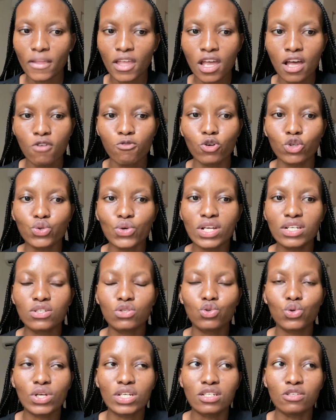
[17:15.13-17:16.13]
For
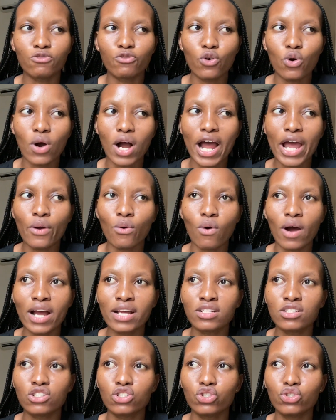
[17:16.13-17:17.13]
2024 I
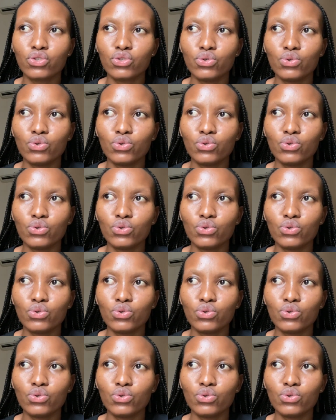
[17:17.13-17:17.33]
want